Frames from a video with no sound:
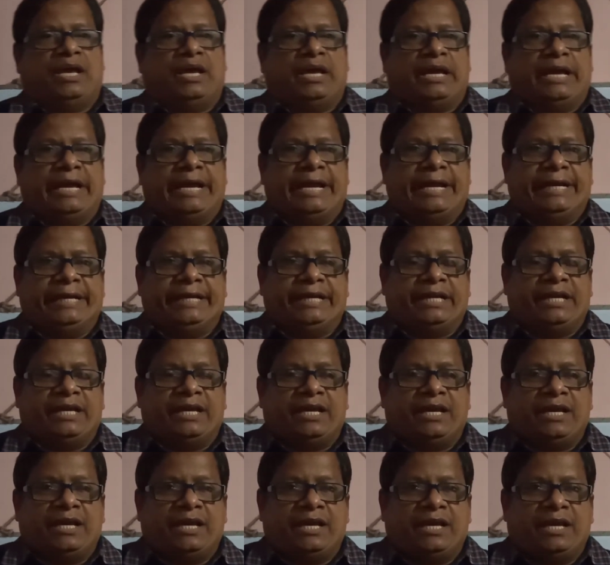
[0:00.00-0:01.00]
And
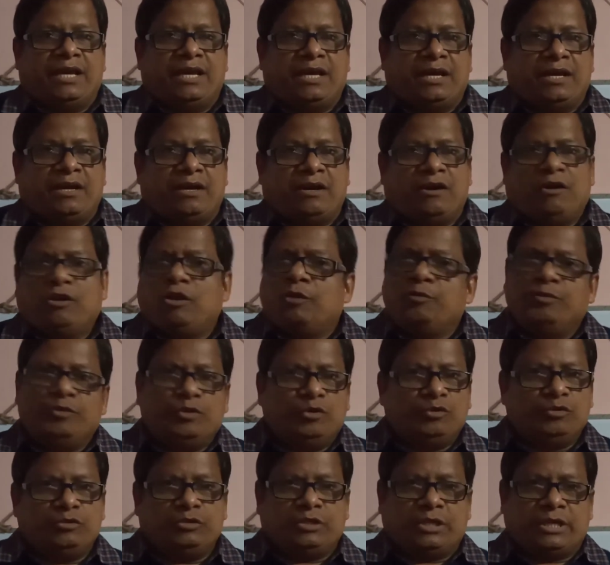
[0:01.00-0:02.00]
all of you
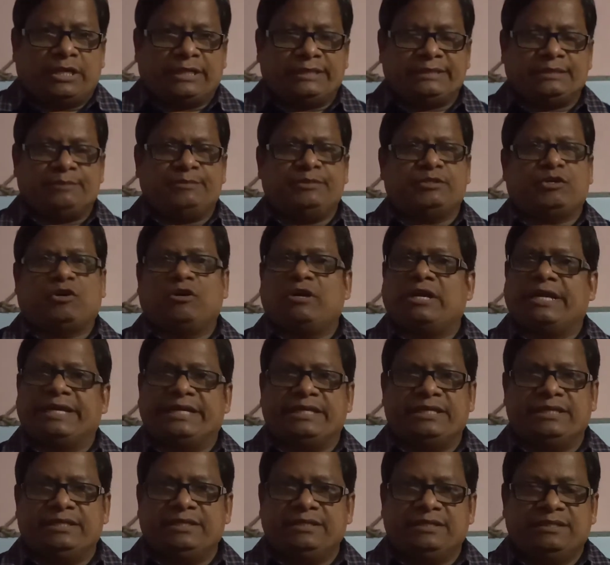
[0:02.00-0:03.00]
know the exam is
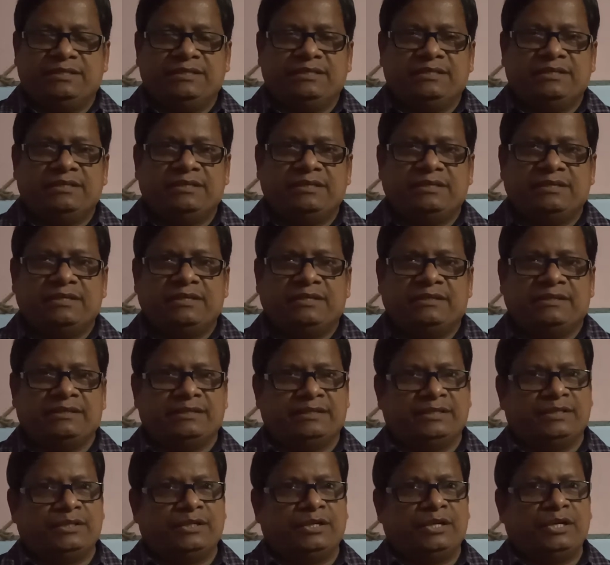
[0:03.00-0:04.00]
online.
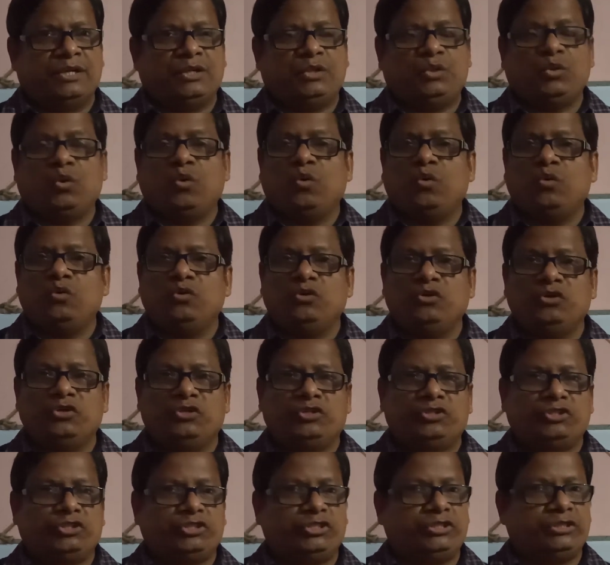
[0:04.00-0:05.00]
Don't
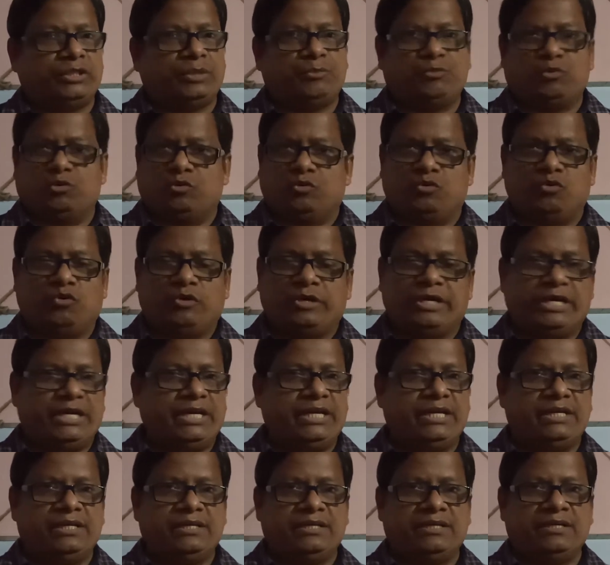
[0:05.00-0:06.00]
see the book.
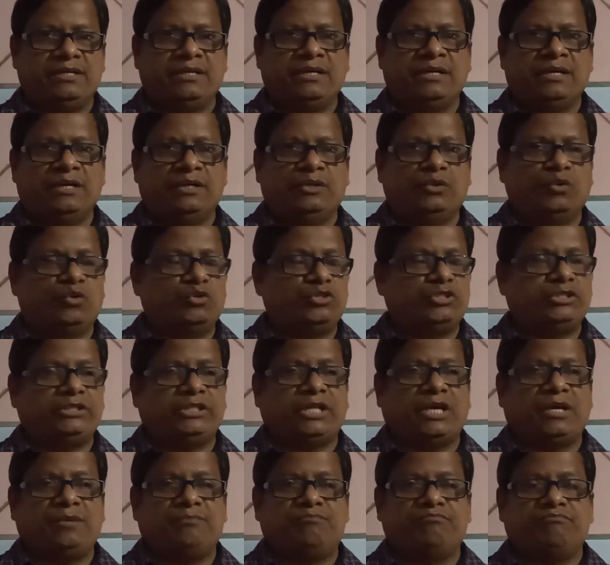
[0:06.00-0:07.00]
Okay. Don't see
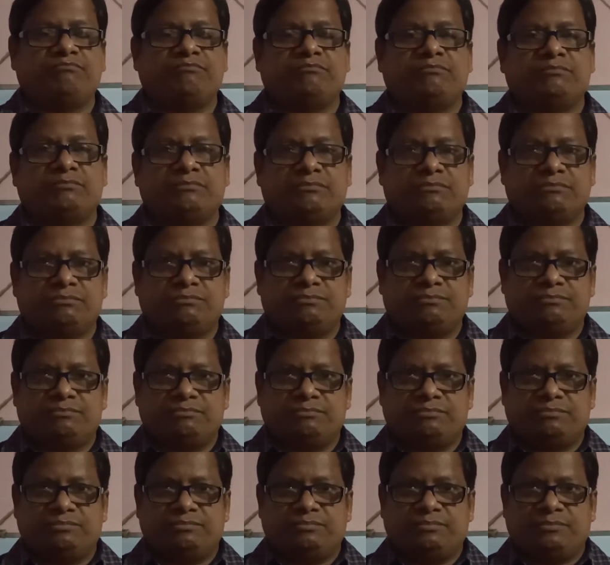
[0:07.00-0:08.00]
the
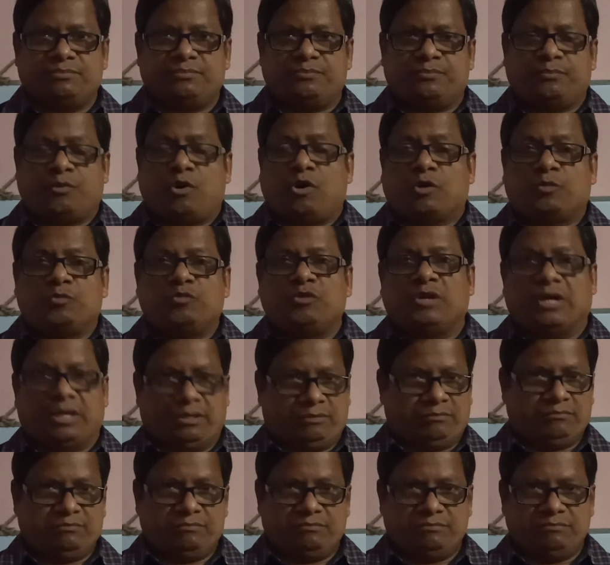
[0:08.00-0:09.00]

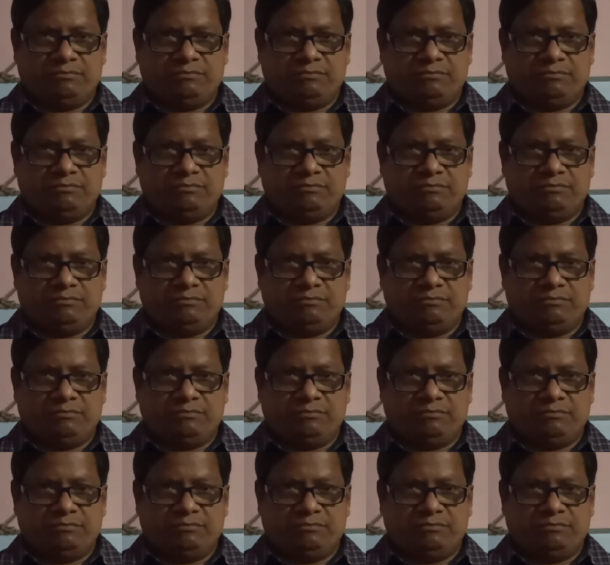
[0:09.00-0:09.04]
formula.